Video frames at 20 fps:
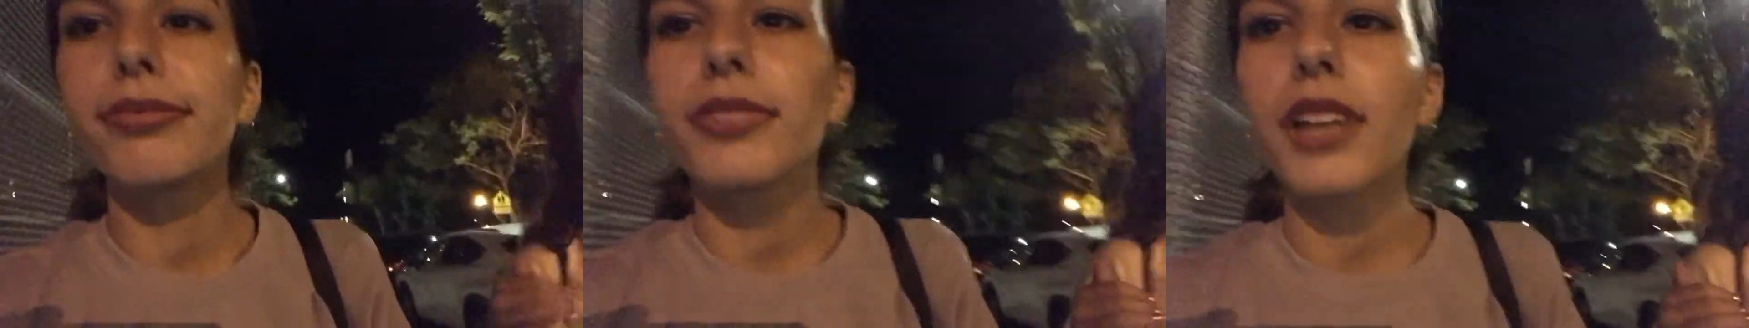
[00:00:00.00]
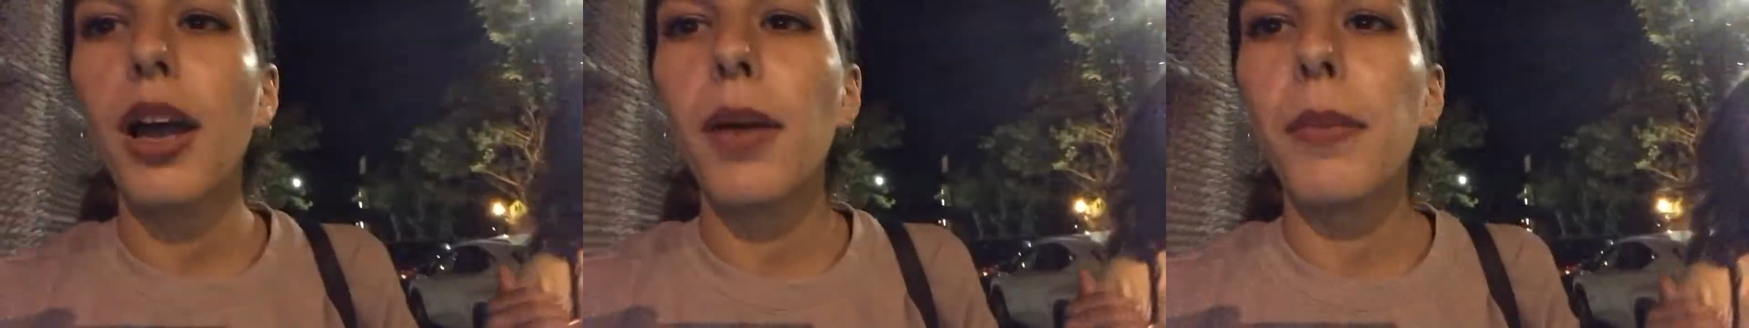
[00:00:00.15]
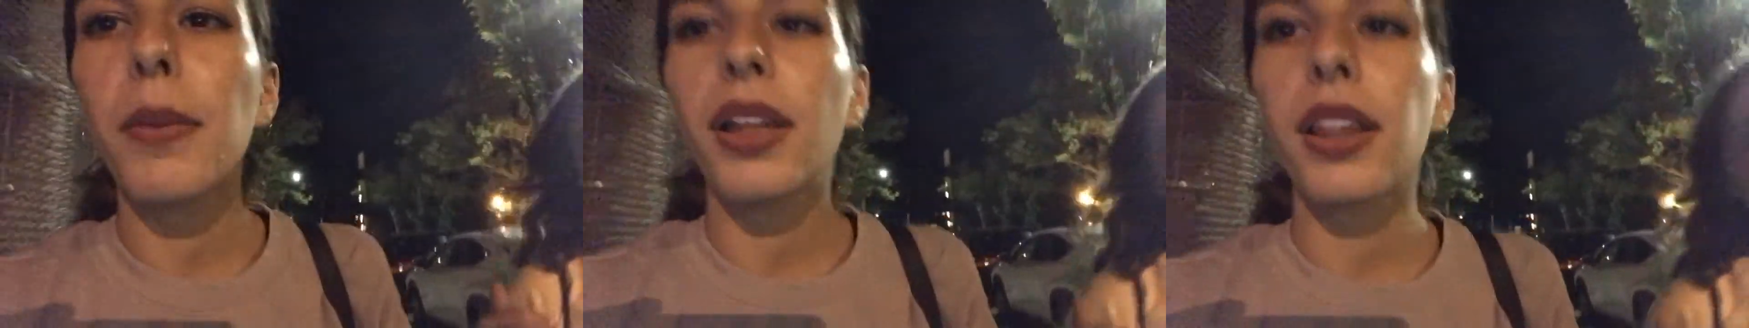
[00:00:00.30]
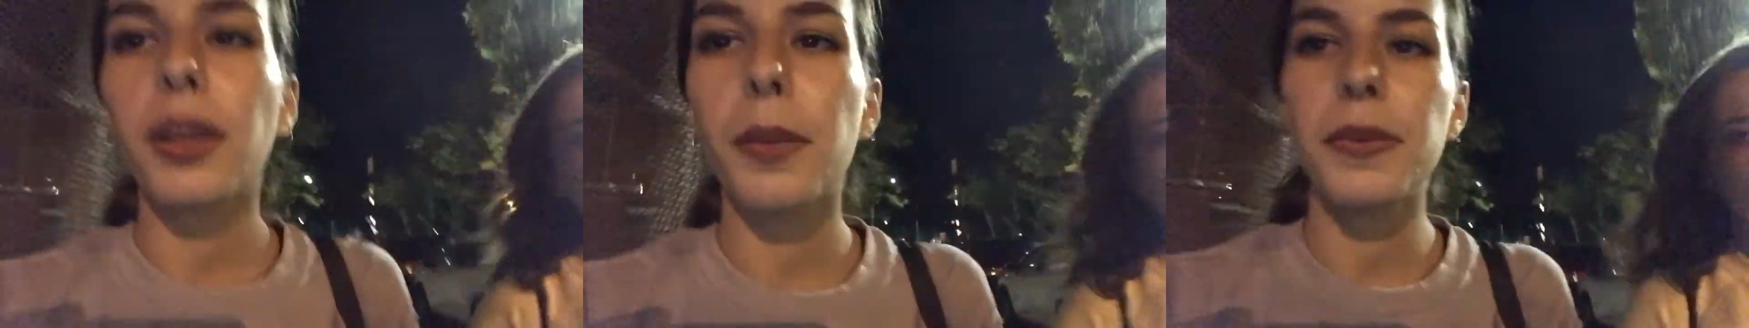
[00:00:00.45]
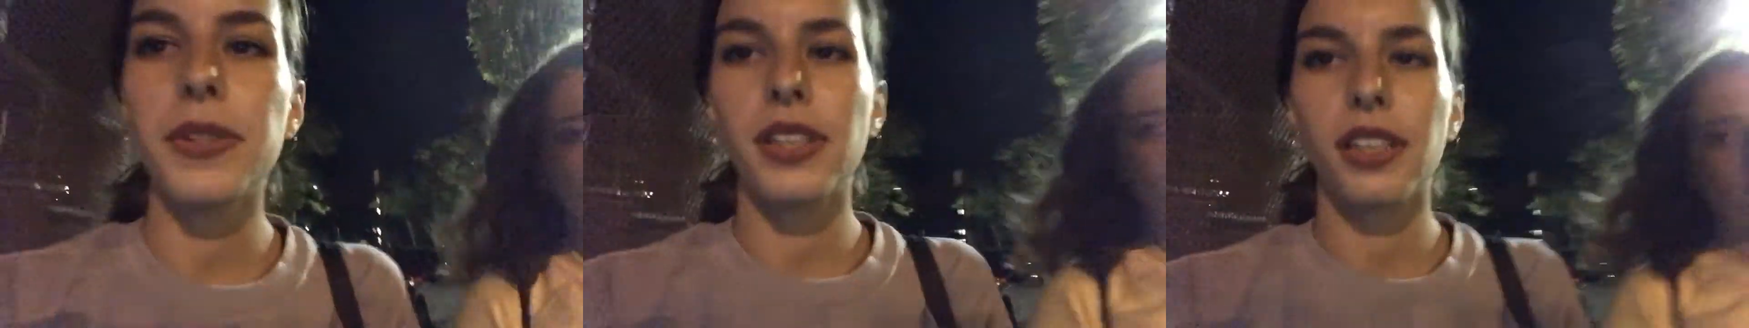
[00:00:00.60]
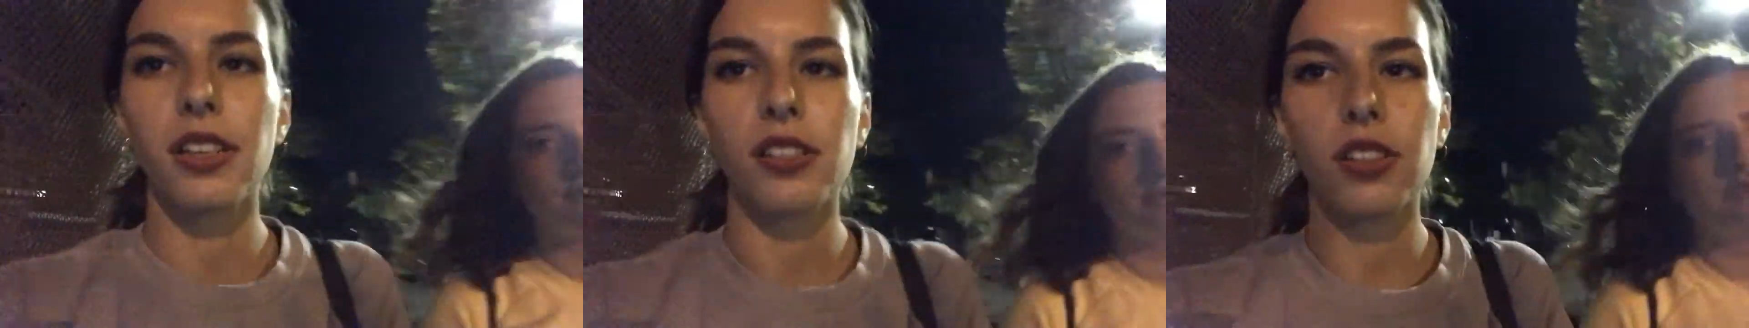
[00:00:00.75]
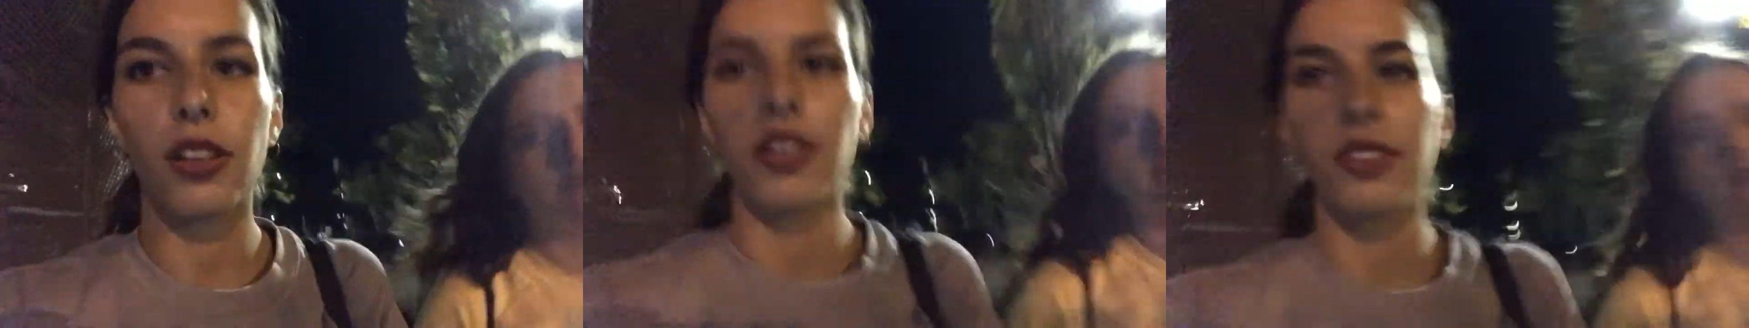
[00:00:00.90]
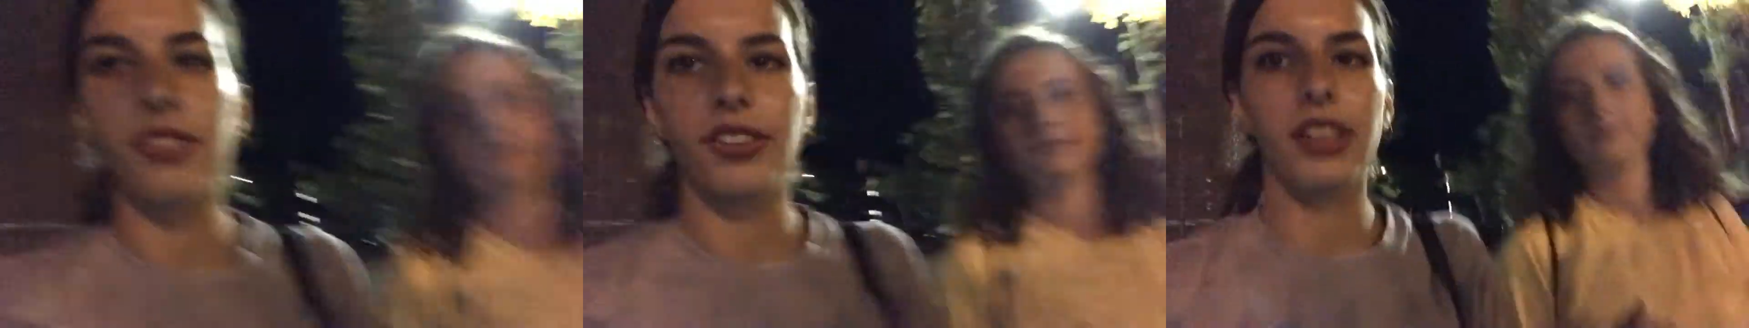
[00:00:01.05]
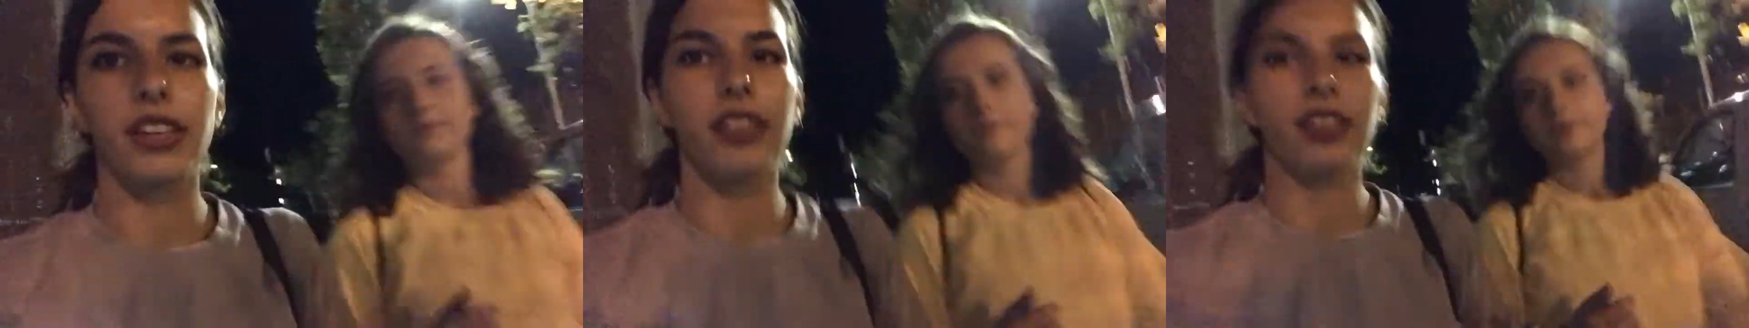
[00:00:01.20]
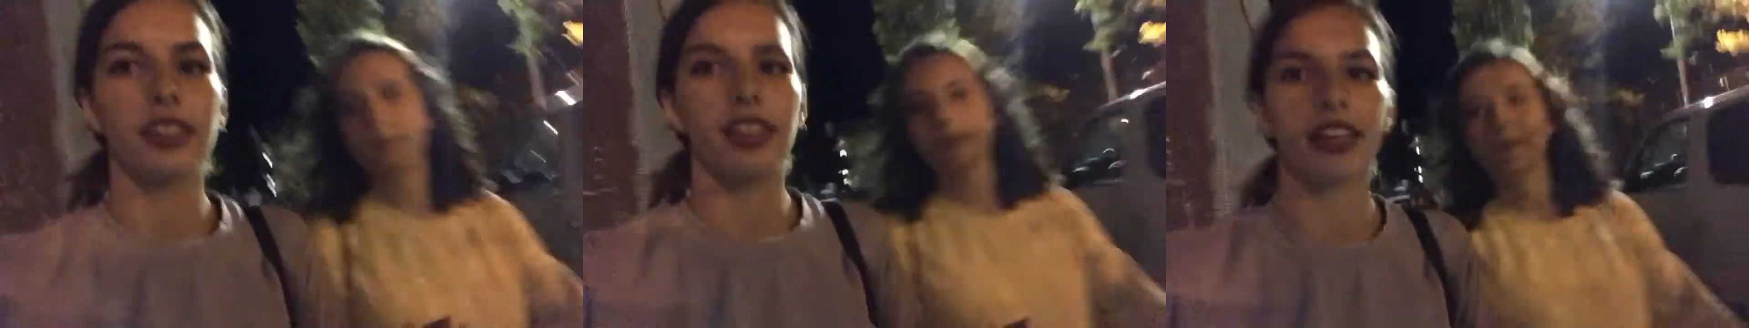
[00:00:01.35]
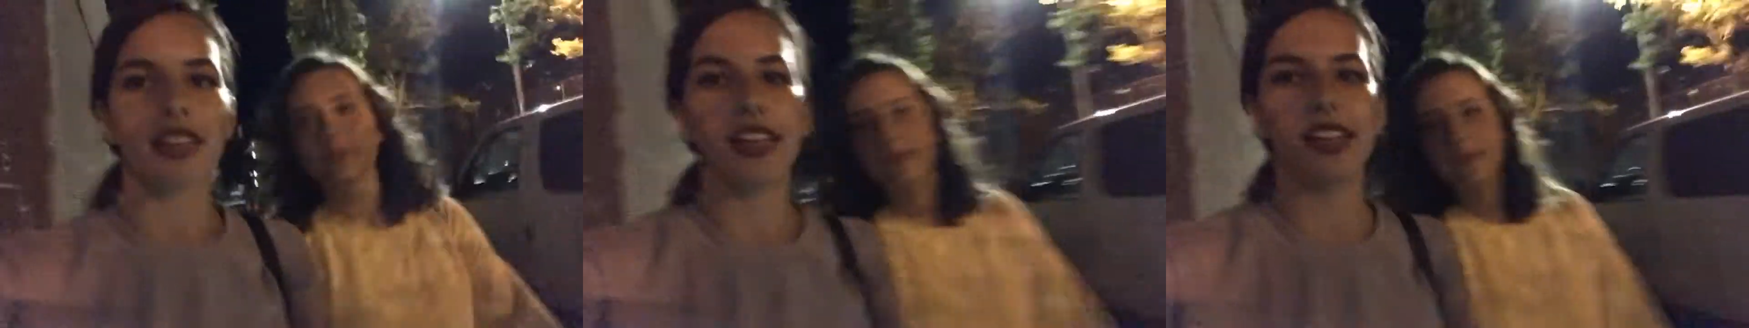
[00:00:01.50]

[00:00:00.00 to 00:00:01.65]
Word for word: No, my lipstick is all faded, like